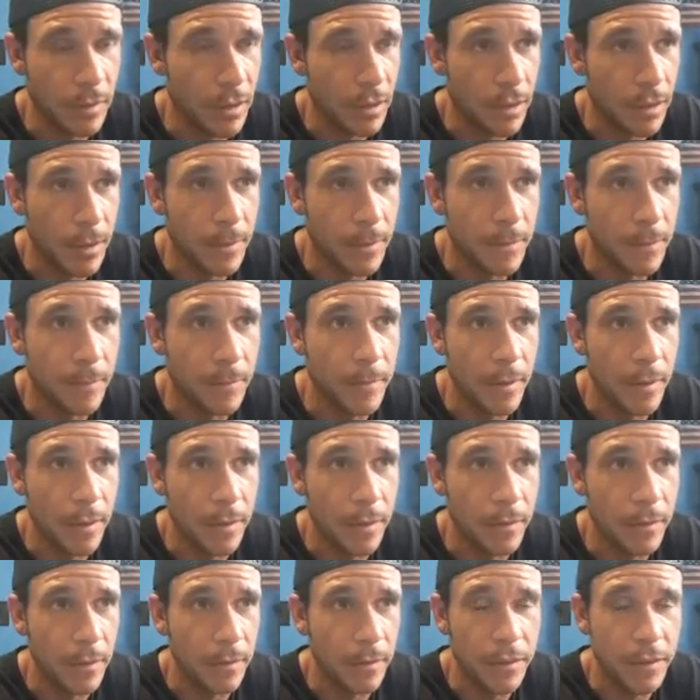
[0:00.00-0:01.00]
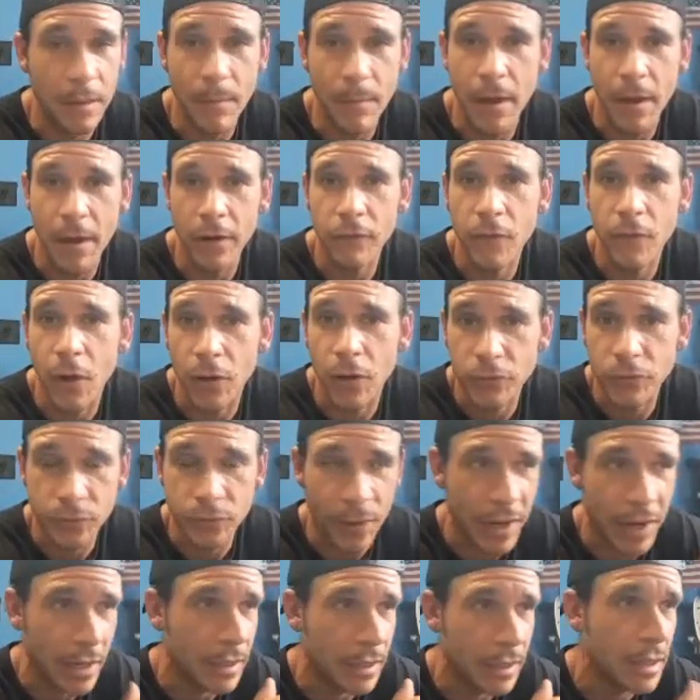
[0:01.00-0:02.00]
The amount of calls
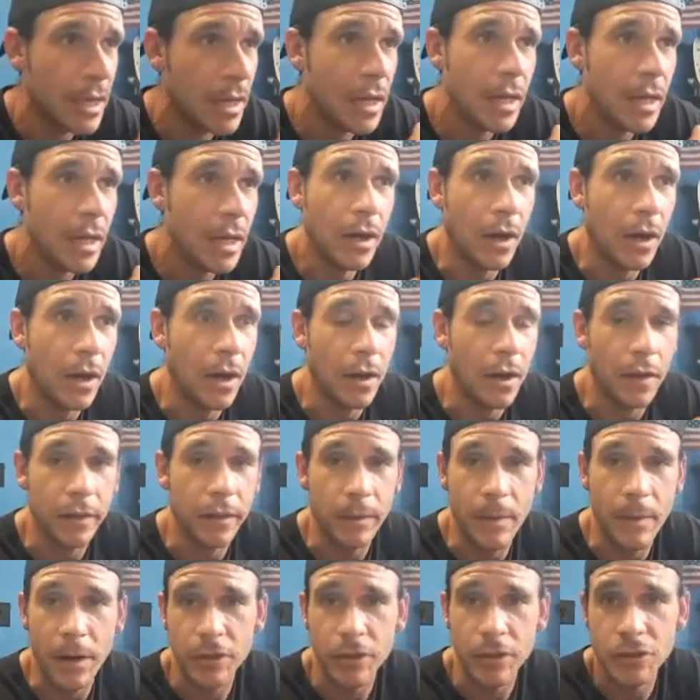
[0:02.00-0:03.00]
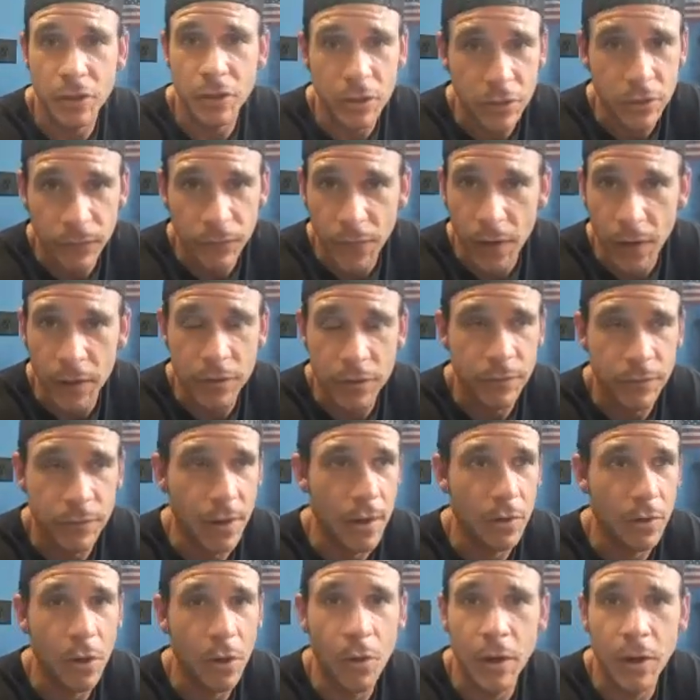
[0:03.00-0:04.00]
ran, the amount of structure fires
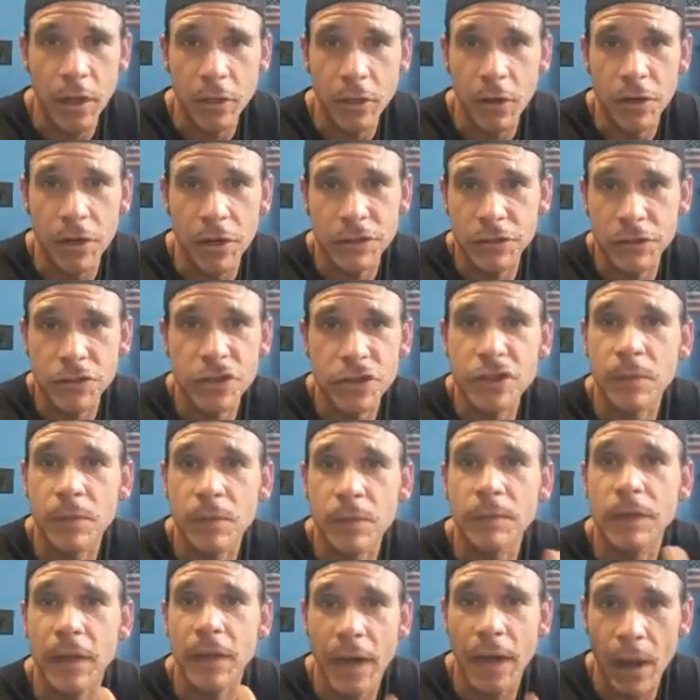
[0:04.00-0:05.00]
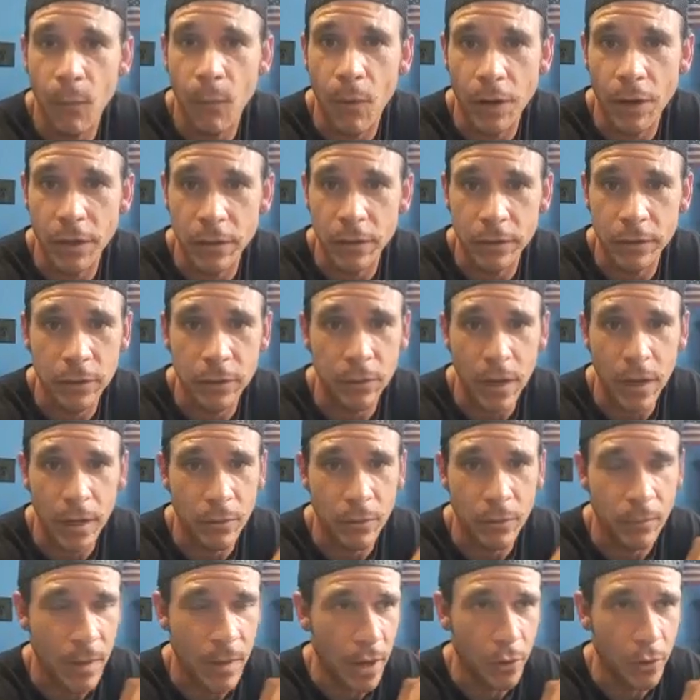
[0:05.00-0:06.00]
ran, the whole 9 yards is just something that I wanted to do. I
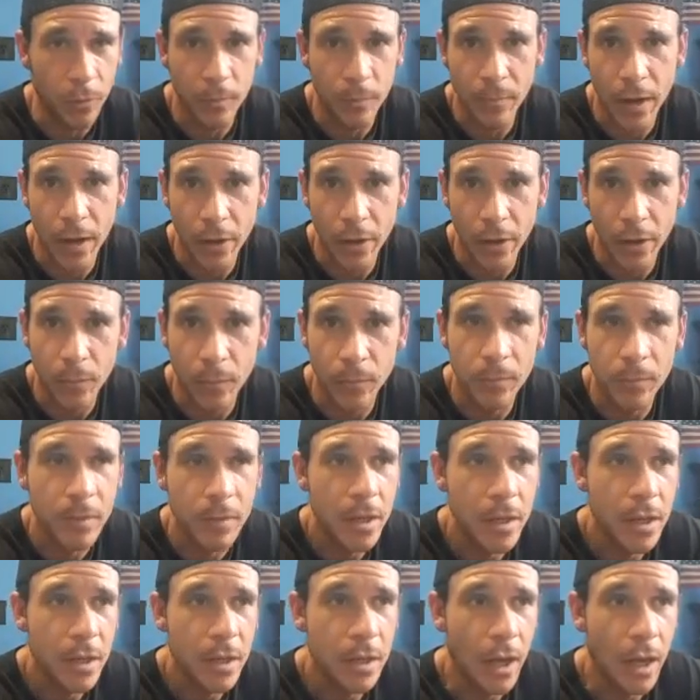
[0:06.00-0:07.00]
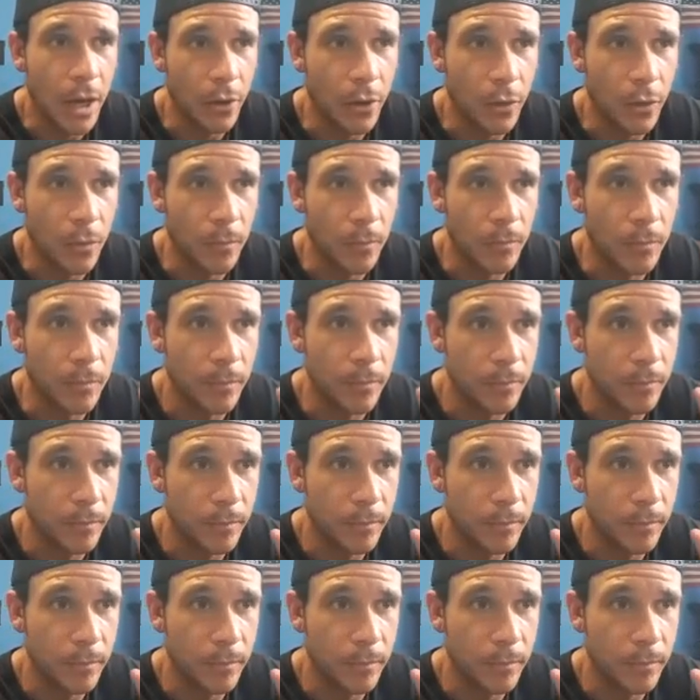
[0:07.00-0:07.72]
don't.